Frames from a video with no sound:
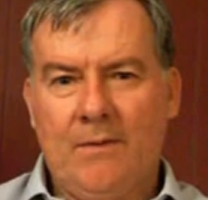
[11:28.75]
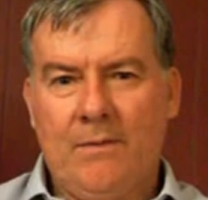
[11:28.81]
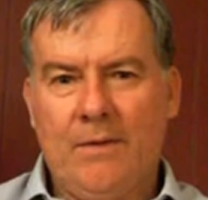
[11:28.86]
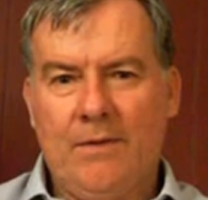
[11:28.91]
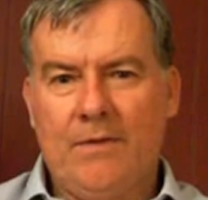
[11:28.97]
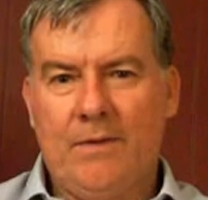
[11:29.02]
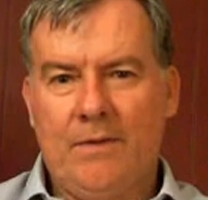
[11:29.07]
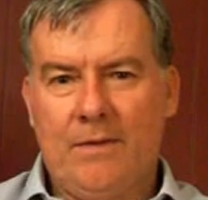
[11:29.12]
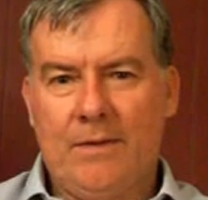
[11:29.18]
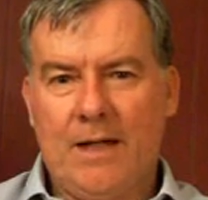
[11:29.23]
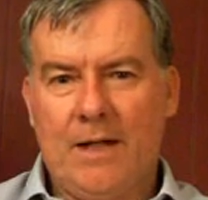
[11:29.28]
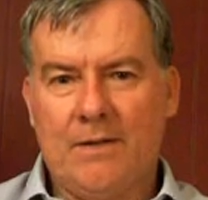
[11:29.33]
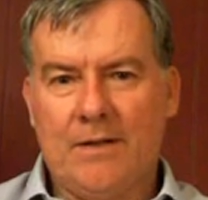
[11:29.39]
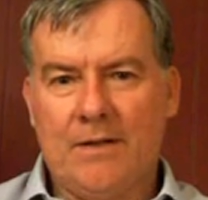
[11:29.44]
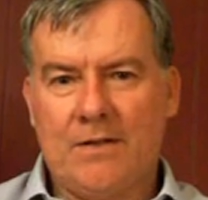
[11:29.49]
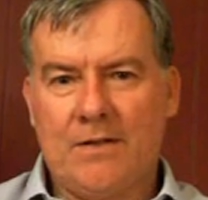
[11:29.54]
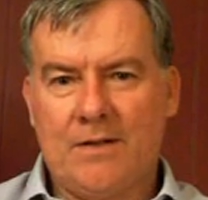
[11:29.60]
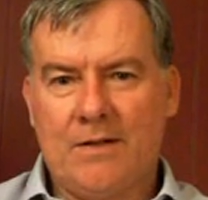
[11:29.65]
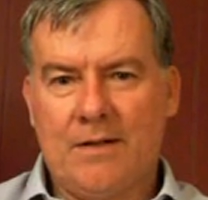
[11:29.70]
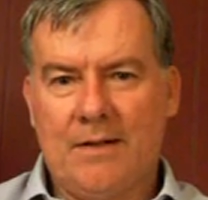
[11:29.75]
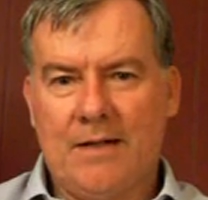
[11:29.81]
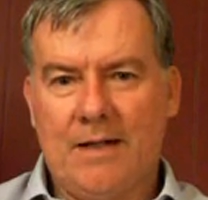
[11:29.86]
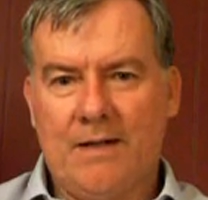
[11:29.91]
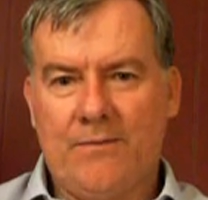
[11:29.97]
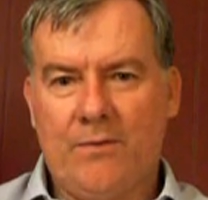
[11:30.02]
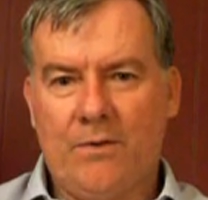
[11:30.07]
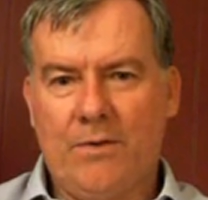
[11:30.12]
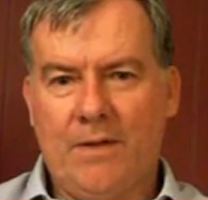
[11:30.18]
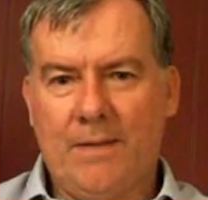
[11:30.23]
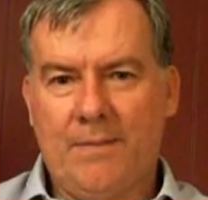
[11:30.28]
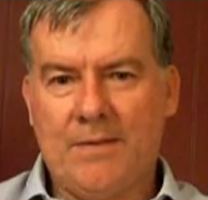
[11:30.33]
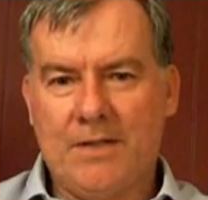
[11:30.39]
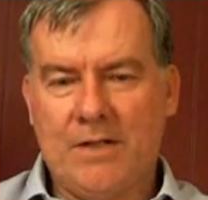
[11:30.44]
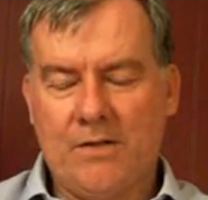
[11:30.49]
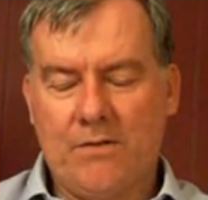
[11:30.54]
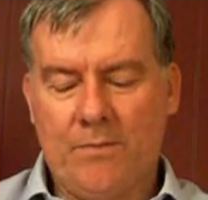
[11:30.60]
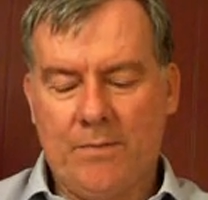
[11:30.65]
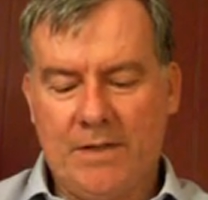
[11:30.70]
with notice, and therefore their
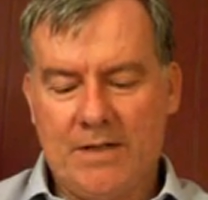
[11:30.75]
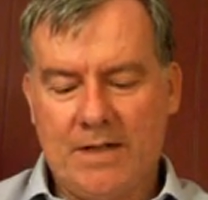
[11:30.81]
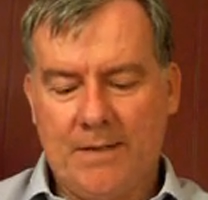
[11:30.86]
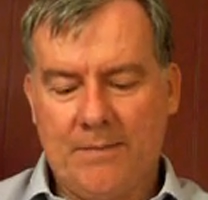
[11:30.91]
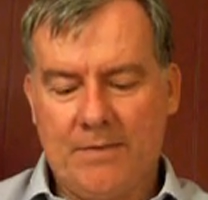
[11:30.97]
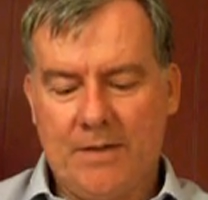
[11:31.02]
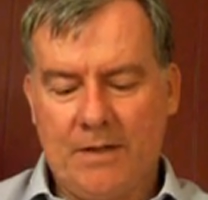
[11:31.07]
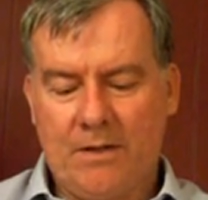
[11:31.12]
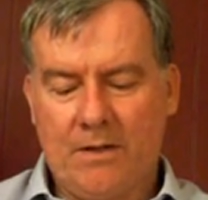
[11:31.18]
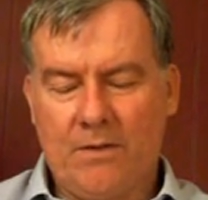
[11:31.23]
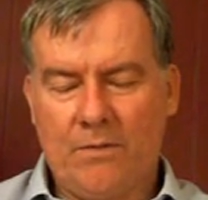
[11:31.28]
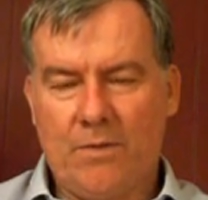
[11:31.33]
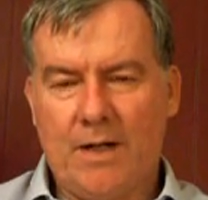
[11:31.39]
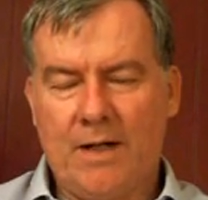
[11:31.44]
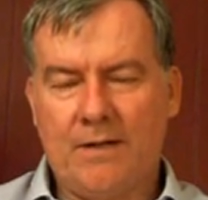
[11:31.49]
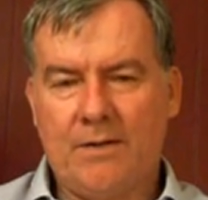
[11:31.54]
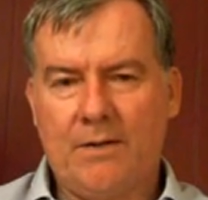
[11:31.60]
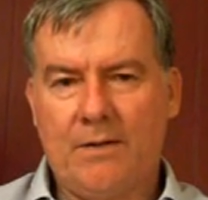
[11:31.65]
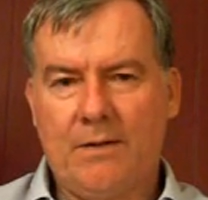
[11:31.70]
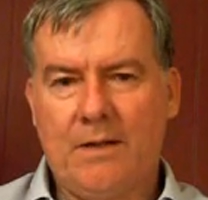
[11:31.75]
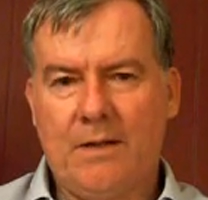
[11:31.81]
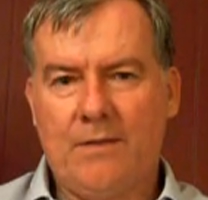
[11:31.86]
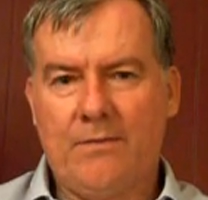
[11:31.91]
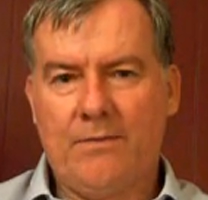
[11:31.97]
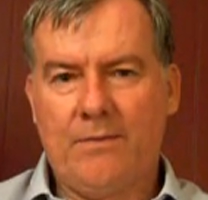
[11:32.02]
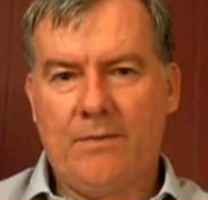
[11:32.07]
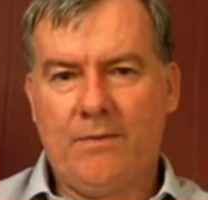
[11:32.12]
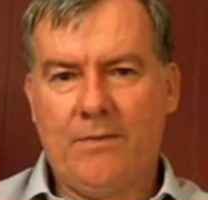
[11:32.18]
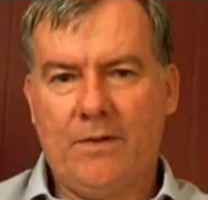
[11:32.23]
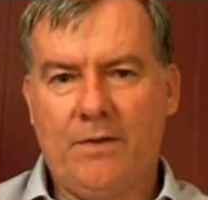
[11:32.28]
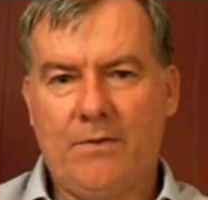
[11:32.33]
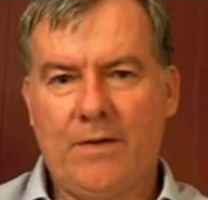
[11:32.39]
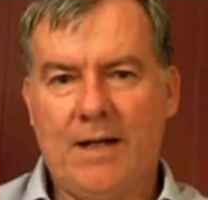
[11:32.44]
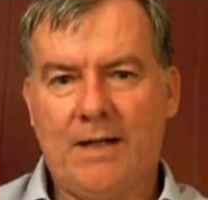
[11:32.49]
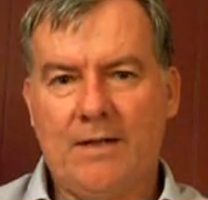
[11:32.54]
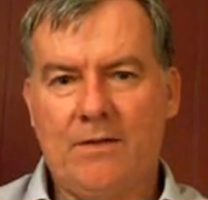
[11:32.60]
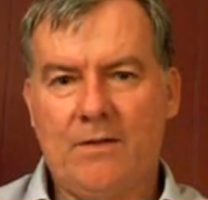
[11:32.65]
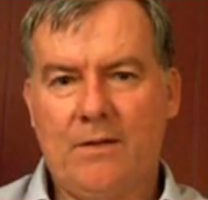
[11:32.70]
position will be subject to the right of the
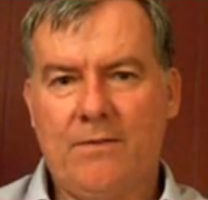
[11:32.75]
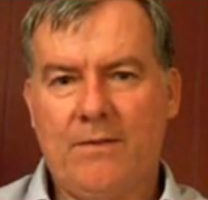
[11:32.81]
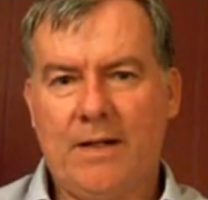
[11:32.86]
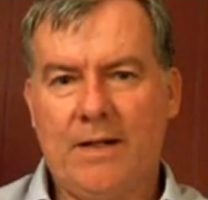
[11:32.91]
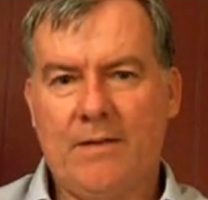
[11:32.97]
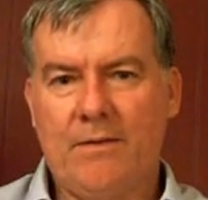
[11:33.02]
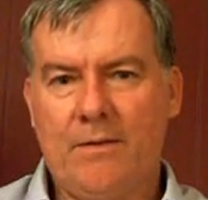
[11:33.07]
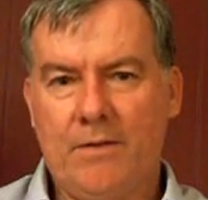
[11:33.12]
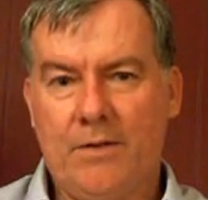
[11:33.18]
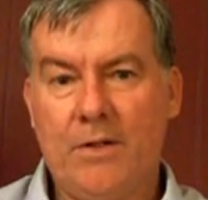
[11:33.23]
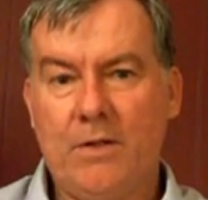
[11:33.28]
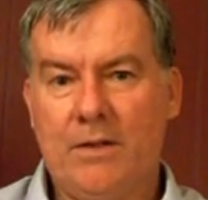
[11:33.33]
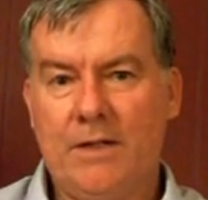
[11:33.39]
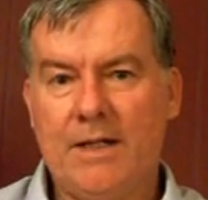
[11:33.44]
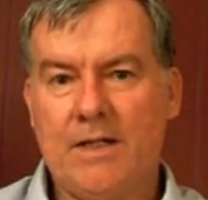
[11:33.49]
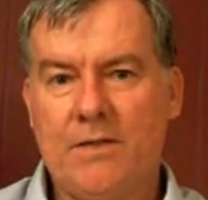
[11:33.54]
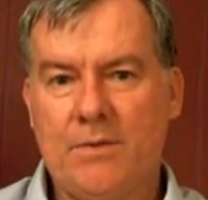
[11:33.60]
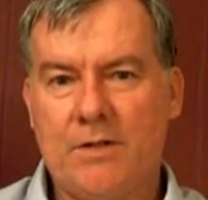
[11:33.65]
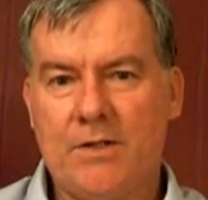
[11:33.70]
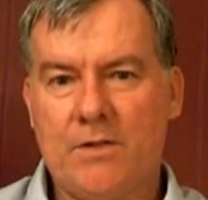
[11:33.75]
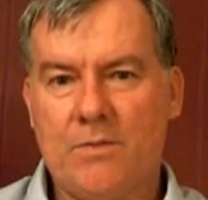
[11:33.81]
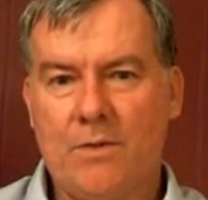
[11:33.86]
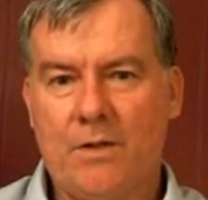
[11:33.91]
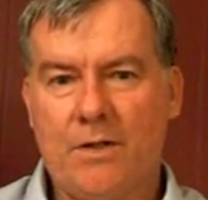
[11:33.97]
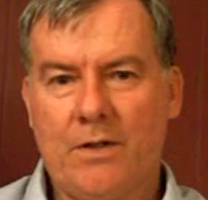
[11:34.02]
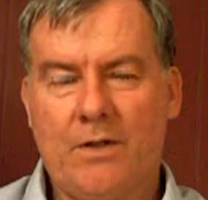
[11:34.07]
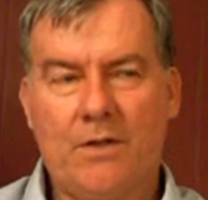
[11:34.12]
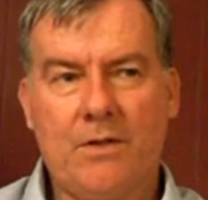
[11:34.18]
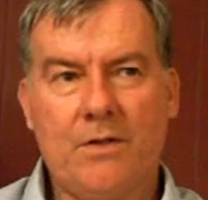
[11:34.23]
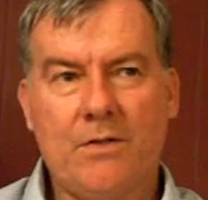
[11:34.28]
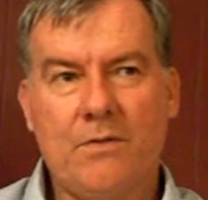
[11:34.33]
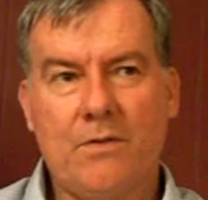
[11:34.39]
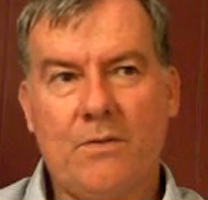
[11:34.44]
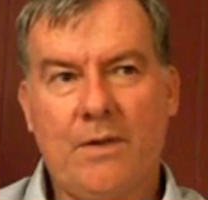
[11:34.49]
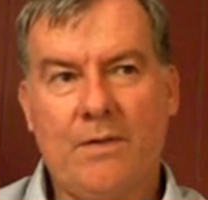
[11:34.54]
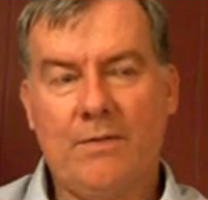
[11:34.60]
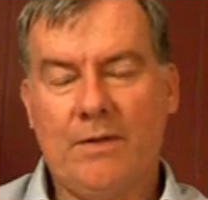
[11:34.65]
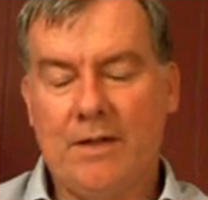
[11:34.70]
grant of a new lease, which is what
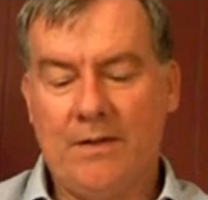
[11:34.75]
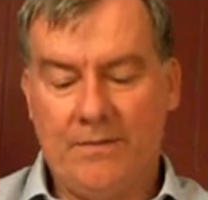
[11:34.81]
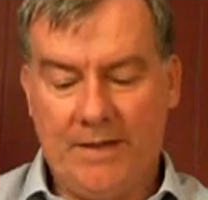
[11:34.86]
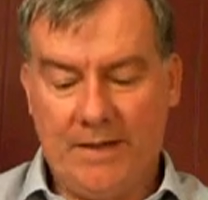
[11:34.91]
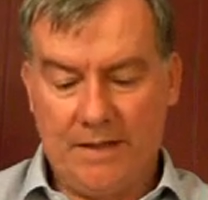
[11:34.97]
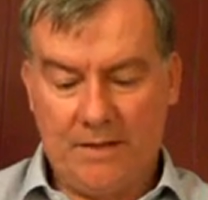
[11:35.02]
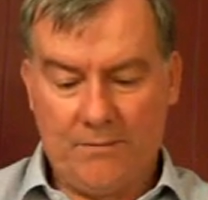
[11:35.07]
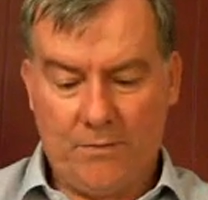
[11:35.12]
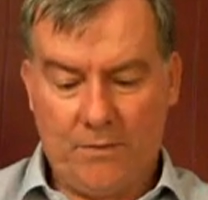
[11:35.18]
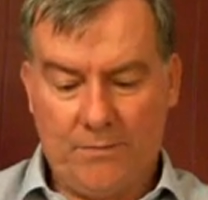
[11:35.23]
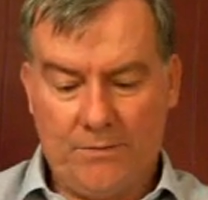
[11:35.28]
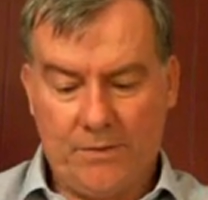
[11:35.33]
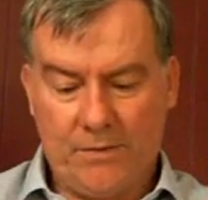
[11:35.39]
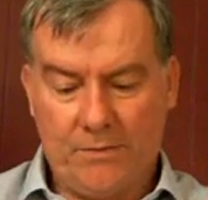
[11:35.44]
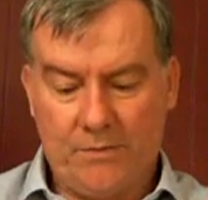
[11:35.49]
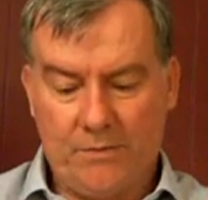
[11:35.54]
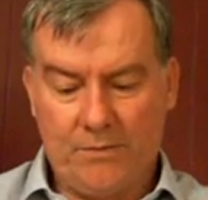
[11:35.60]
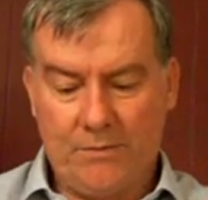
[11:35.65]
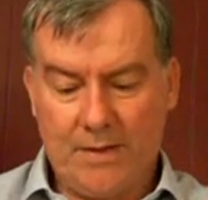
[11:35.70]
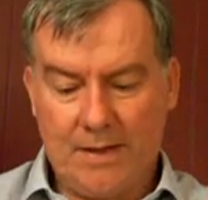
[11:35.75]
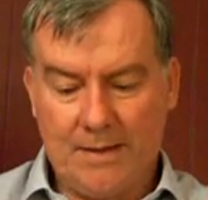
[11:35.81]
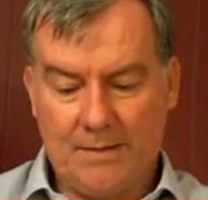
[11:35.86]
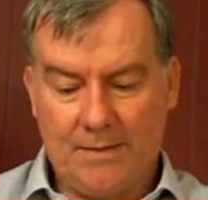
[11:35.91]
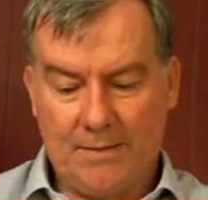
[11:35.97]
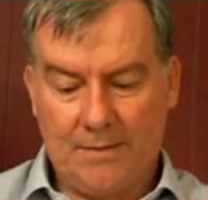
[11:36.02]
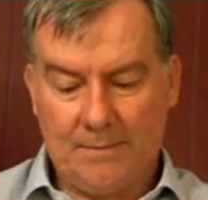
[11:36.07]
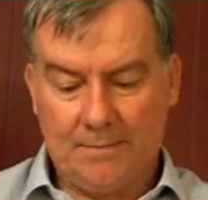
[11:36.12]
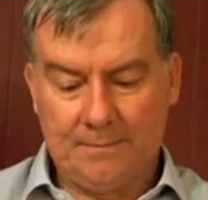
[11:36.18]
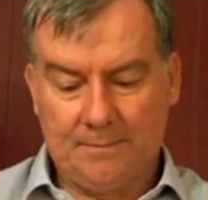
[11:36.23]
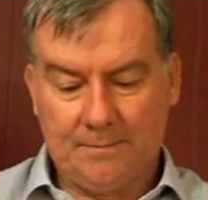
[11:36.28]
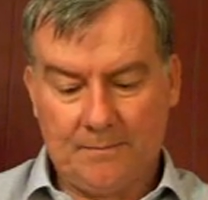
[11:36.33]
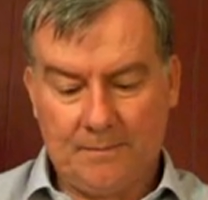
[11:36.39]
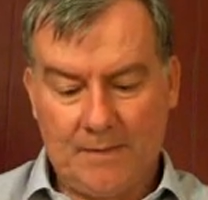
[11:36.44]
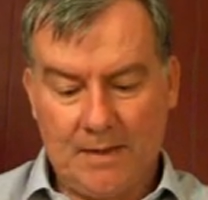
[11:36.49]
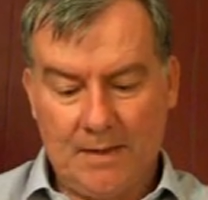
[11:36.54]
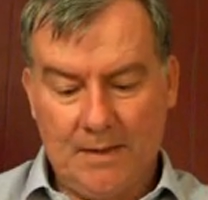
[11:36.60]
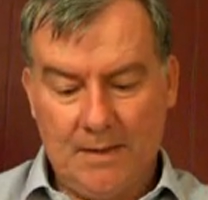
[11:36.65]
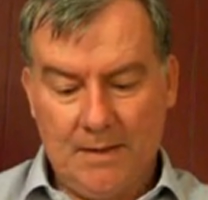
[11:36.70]
occurs when relief against forfeiture is granted.
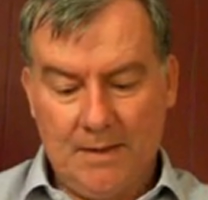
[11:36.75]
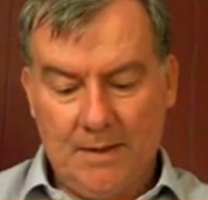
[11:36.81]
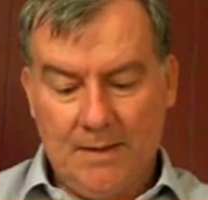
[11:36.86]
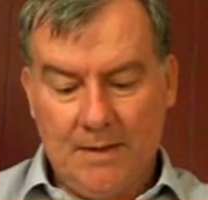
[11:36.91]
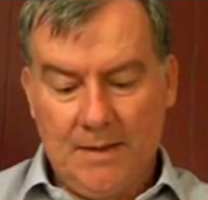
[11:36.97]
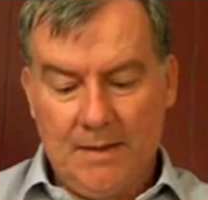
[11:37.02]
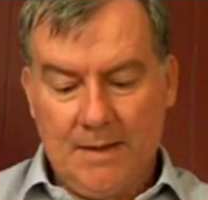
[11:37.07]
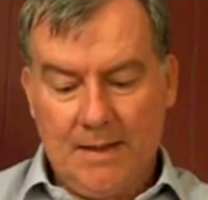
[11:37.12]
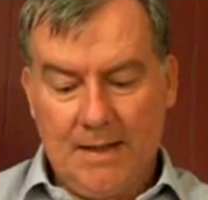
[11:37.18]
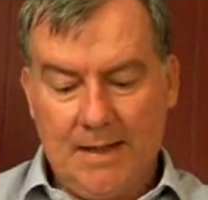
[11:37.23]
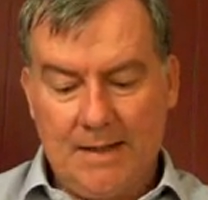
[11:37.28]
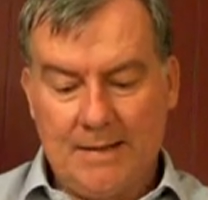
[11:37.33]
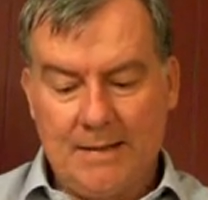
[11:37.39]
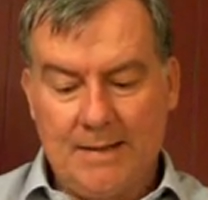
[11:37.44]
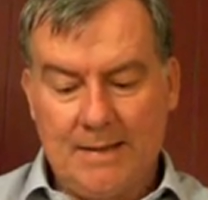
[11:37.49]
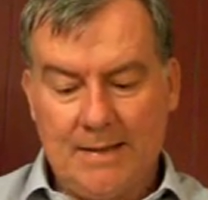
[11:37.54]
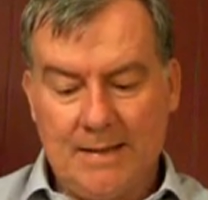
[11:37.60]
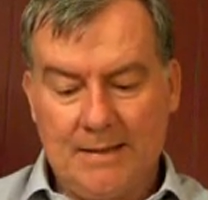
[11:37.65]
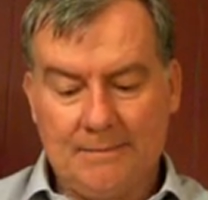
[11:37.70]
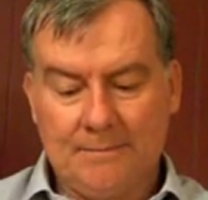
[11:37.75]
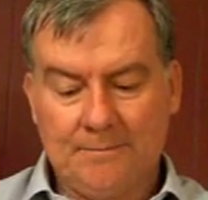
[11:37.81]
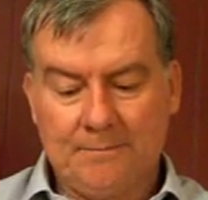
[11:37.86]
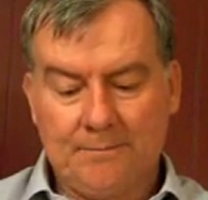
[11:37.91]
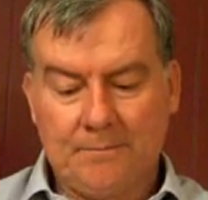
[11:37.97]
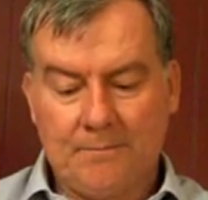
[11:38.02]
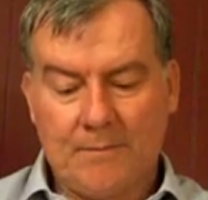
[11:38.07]
And